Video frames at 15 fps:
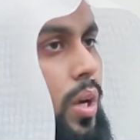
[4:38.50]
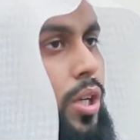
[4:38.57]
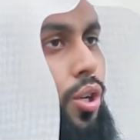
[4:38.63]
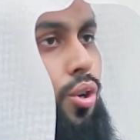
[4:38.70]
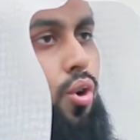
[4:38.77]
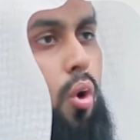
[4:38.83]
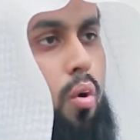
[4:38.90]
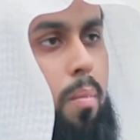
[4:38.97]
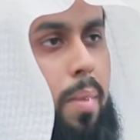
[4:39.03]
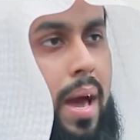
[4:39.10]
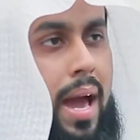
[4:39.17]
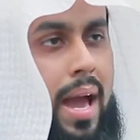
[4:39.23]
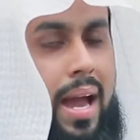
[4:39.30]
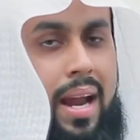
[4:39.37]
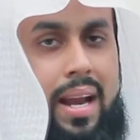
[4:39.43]
were to go
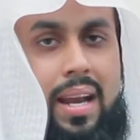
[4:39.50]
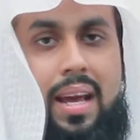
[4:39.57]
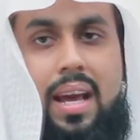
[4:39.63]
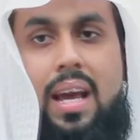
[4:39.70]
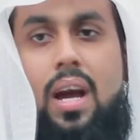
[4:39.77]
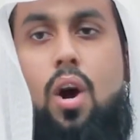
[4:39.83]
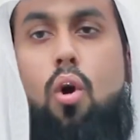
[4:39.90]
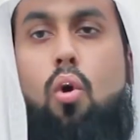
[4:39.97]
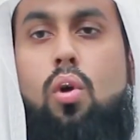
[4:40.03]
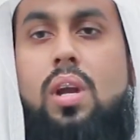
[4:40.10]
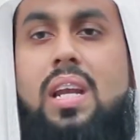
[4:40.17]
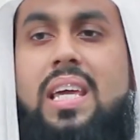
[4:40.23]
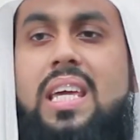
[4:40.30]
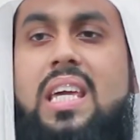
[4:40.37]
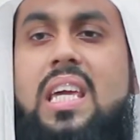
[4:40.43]
bad,
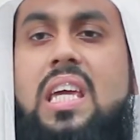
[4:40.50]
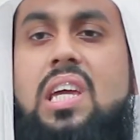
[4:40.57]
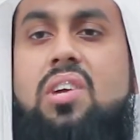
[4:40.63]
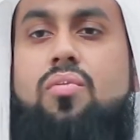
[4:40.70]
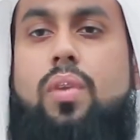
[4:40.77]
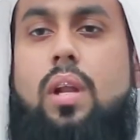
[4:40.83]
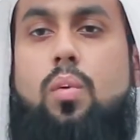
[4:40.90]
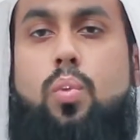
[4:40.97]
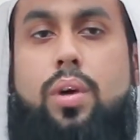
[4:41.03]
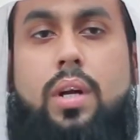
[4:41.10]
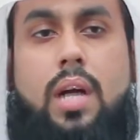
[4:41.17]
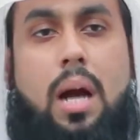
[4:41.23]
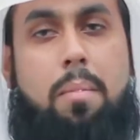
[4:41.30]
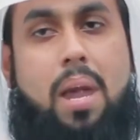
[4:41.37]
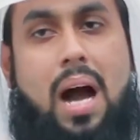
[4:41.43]
only evil
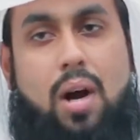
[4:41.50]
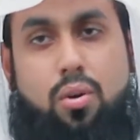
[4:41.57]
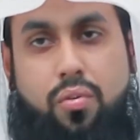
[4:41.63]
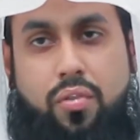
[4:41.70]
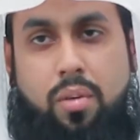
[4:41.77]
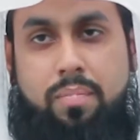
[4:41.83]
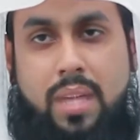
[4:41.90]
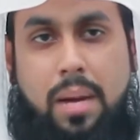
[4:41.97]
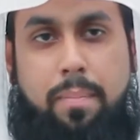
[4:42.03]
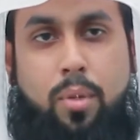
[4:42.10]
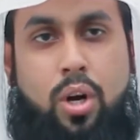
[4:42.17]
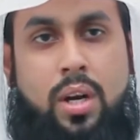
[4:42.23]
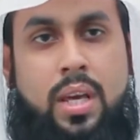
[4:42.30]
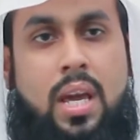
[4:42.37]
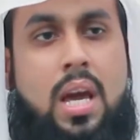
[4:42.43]
would come out from that
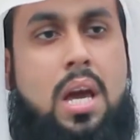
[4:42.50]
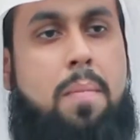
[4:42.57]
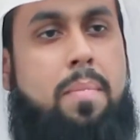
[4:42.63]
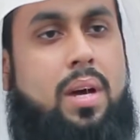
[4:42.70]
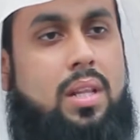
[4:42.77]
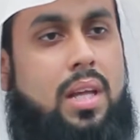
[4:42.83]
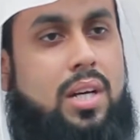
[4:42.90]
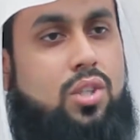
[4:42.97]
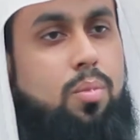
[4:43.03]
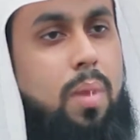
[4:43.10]
body. May Allah